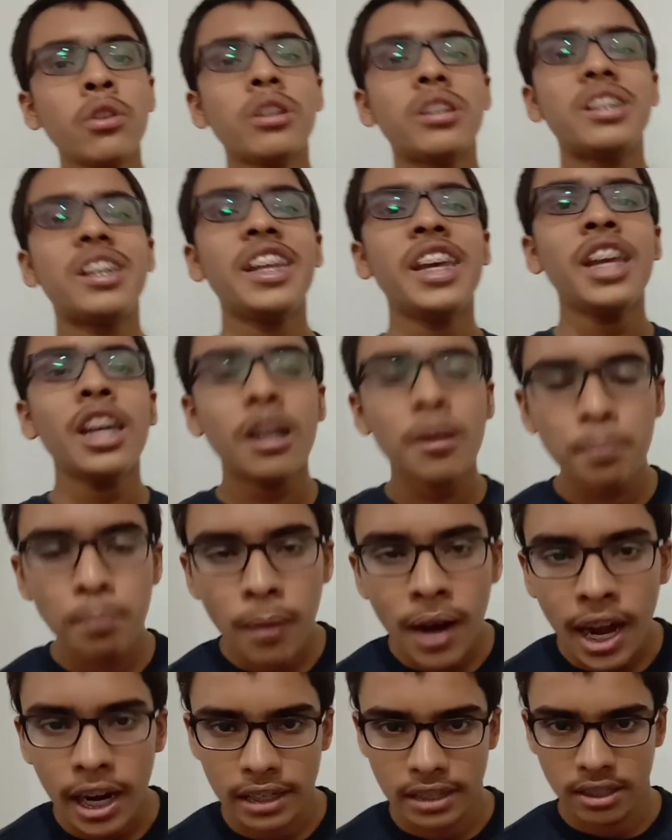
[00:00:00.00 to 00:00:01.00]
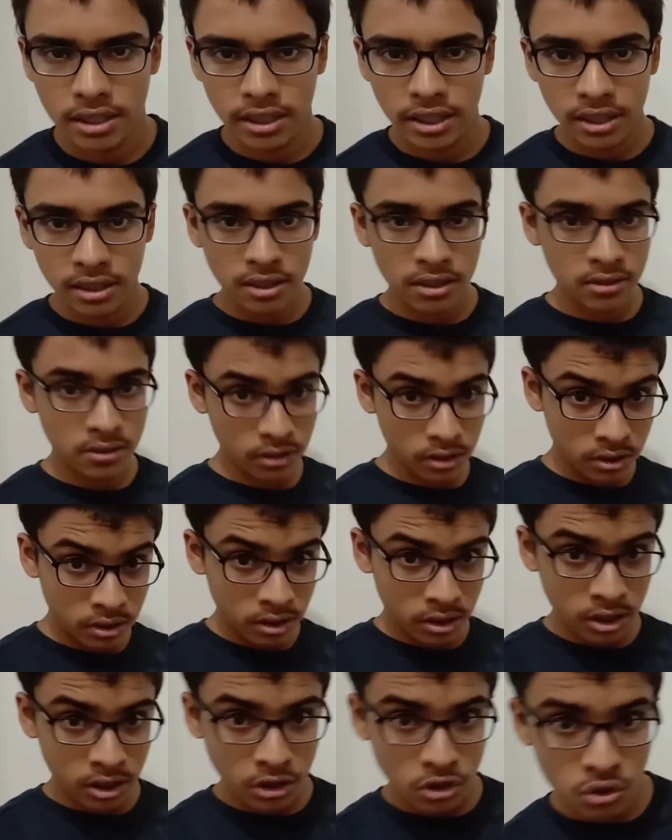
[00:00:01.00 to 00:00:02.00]
take part in this
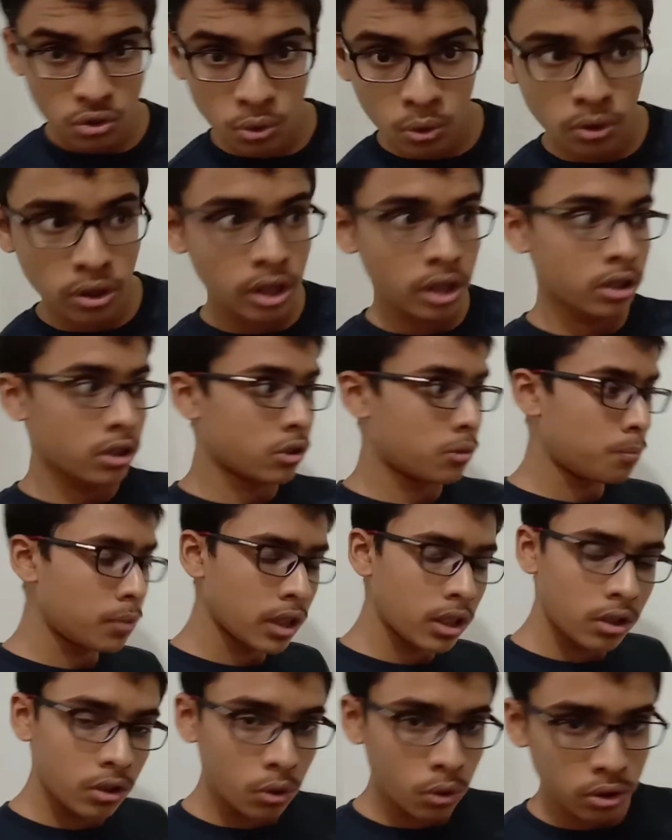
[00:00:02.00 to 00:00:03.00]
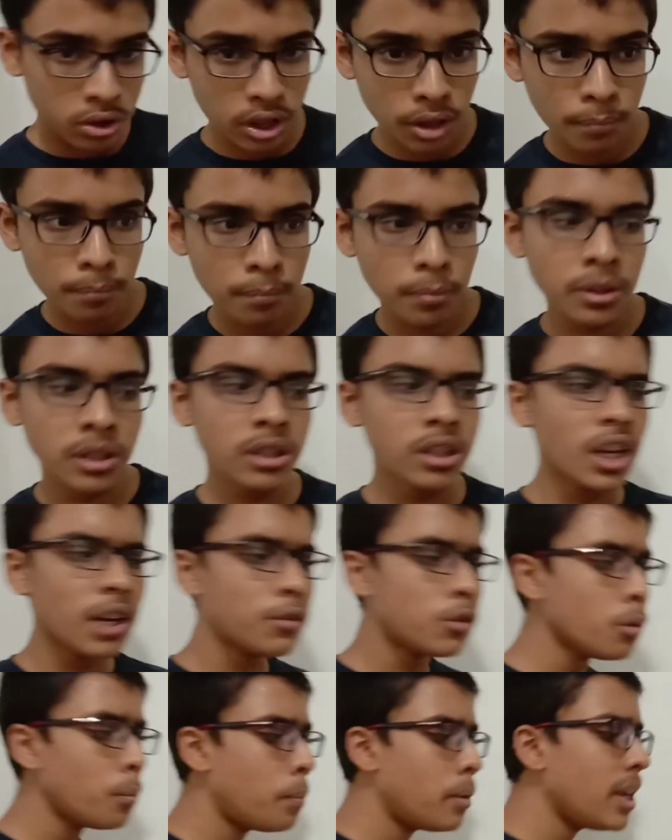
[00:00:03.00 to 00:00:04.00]
earning story, in this big growth company, they have
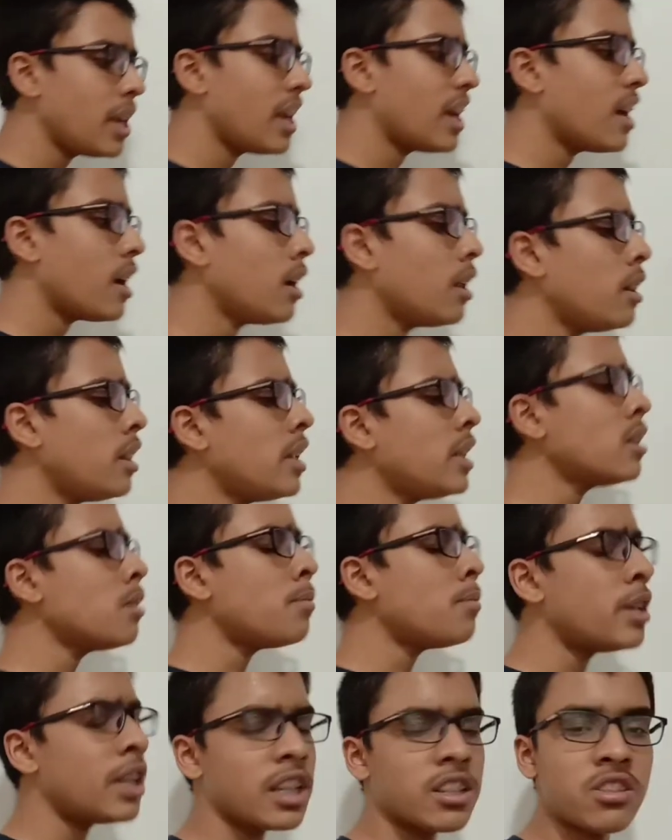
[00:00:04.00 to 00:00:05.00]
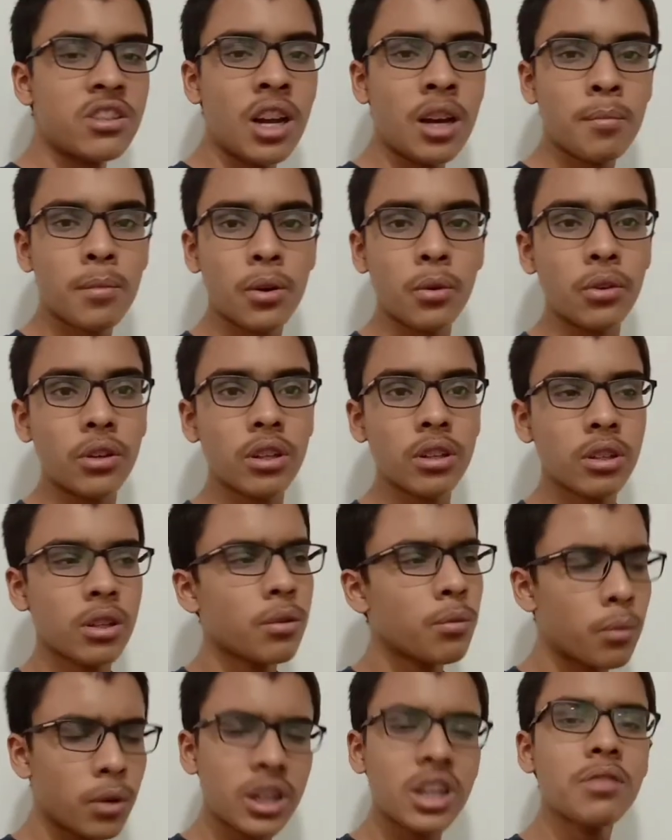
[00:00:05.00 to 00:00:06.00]
to pay a little bit extra amount,
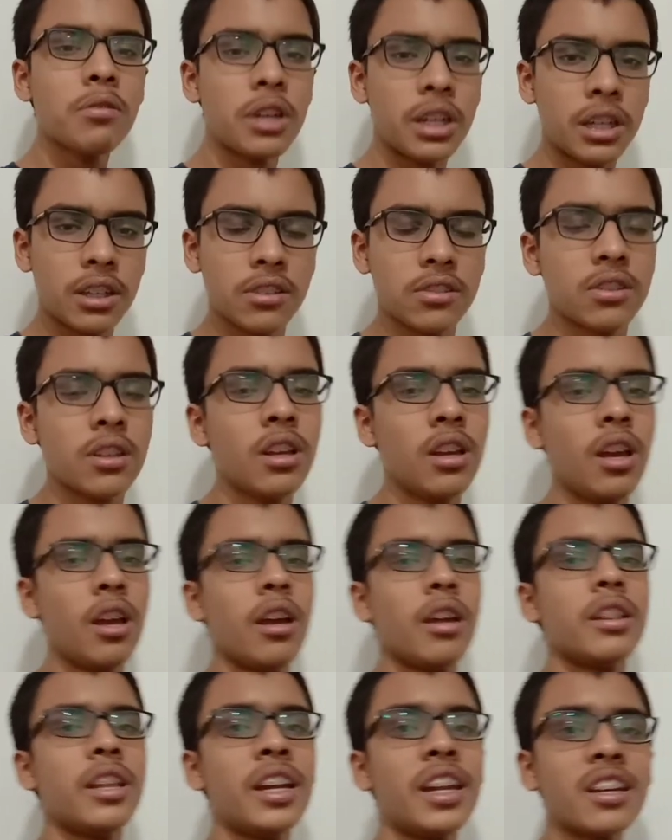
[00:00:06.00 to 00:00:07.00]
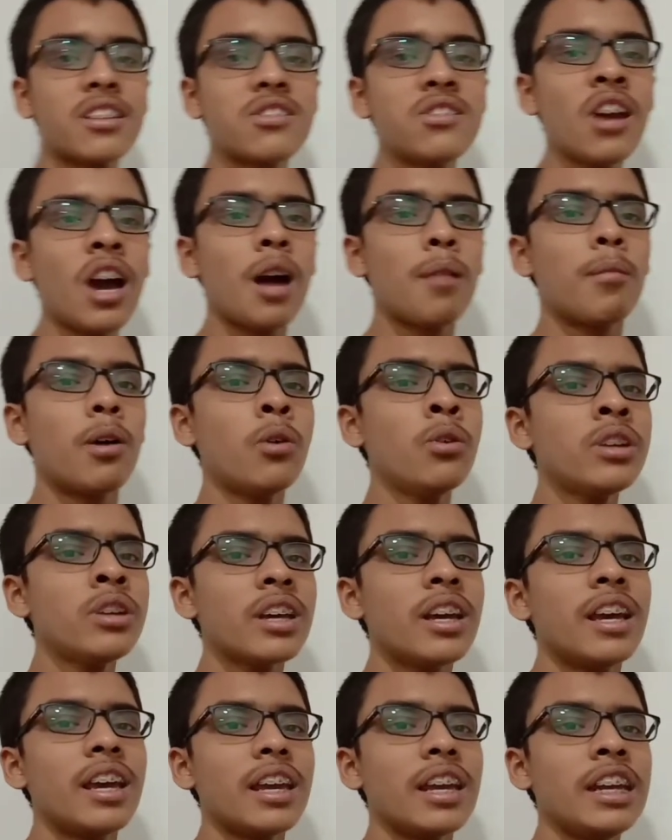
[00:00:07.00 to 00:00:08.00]
whatever it is. That extra amount
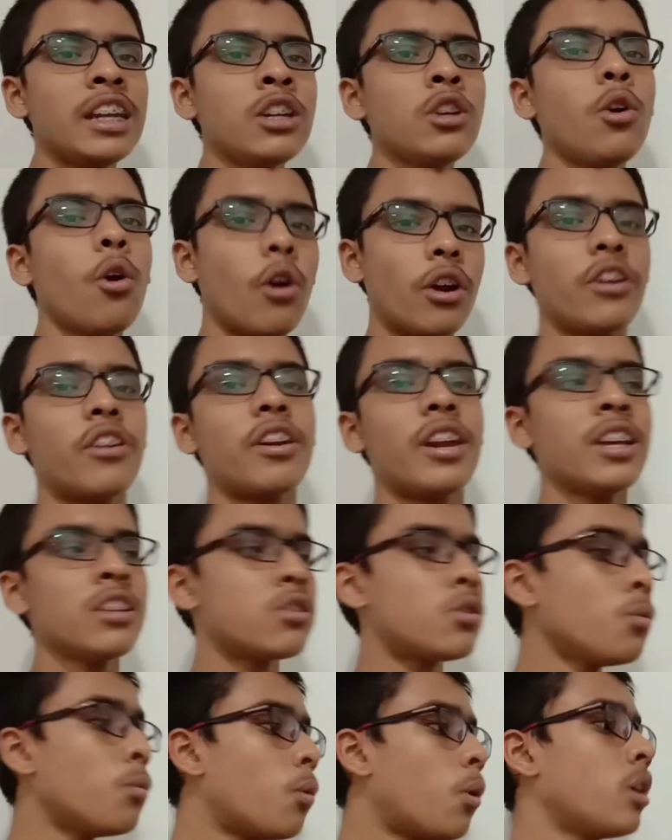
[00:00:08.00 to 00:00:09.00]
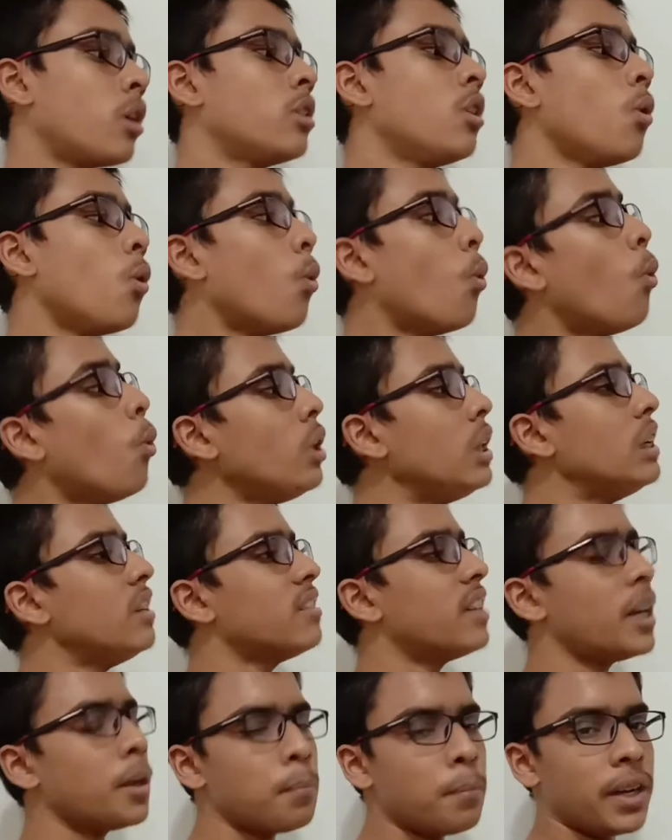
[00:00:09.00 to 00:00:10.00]
in contrast to what the owners
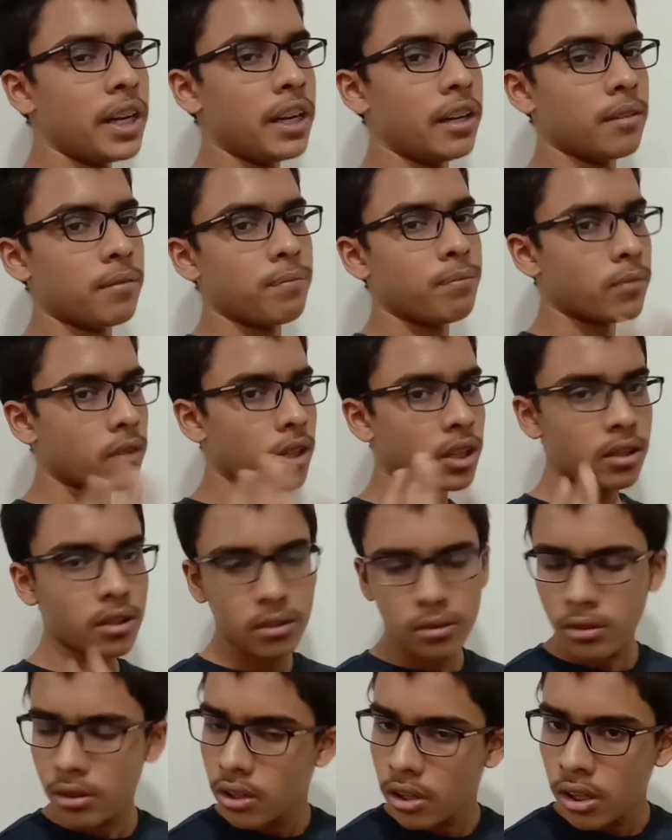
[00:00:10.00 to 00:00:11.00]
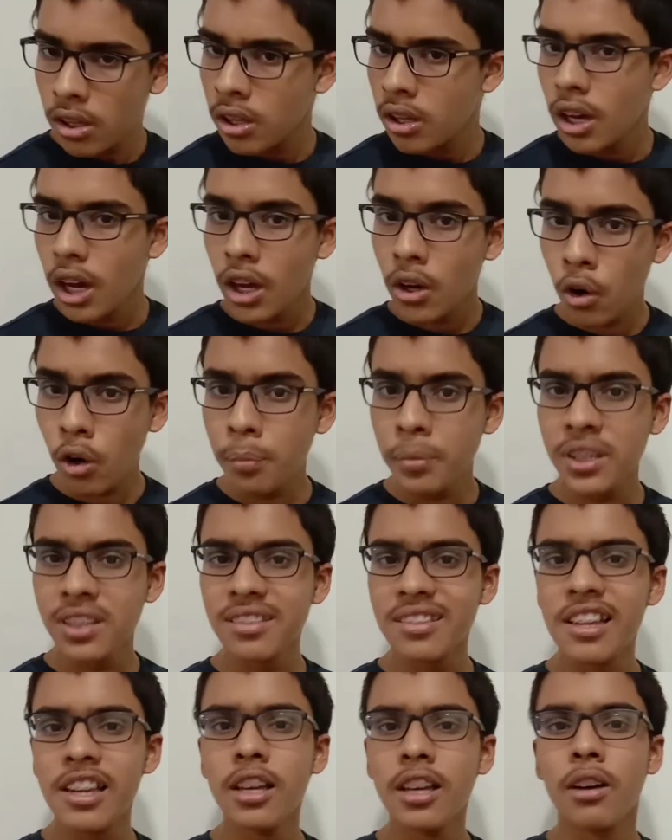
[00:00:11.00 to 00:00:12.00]
had paid. I hope this is
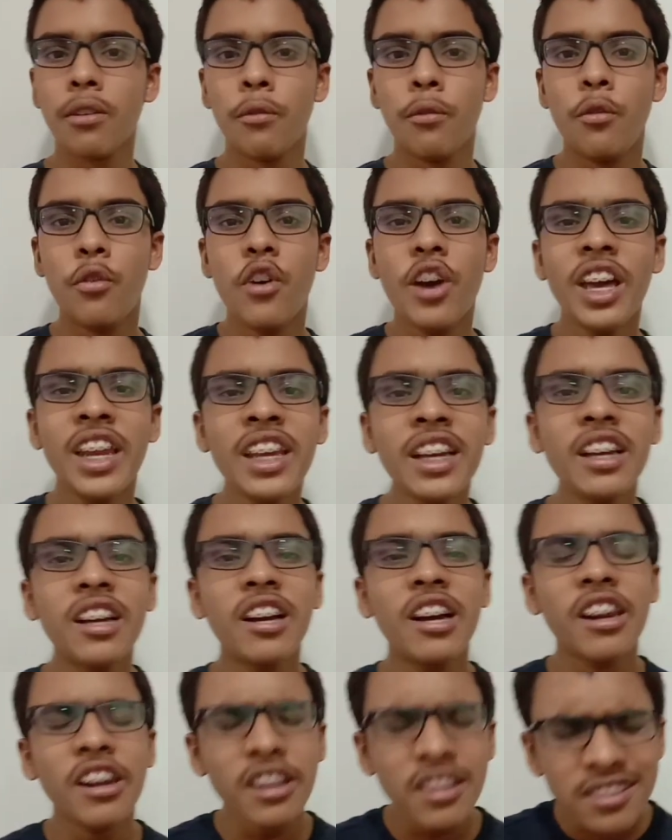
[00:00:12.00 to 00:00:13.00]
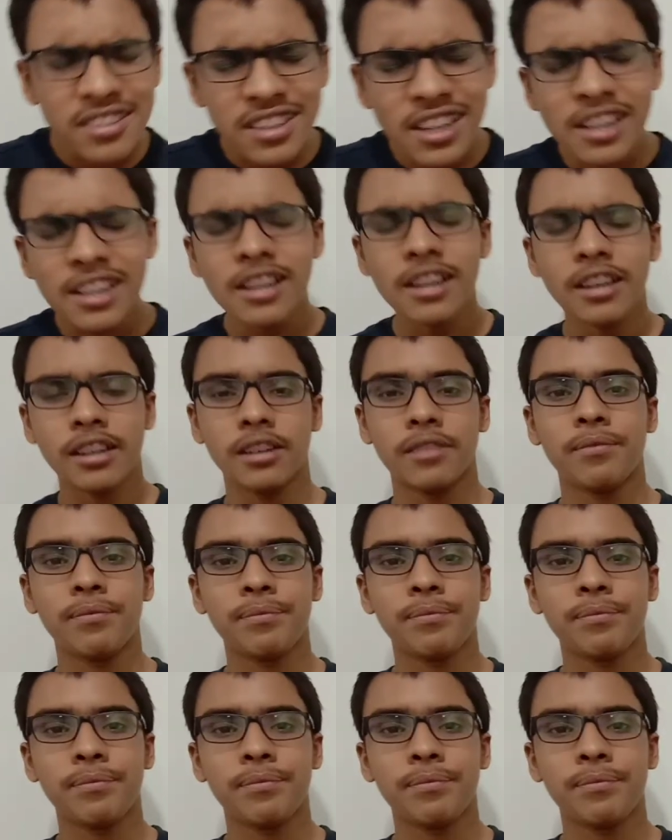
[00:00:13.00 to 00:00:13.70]
clear, very crystal clear.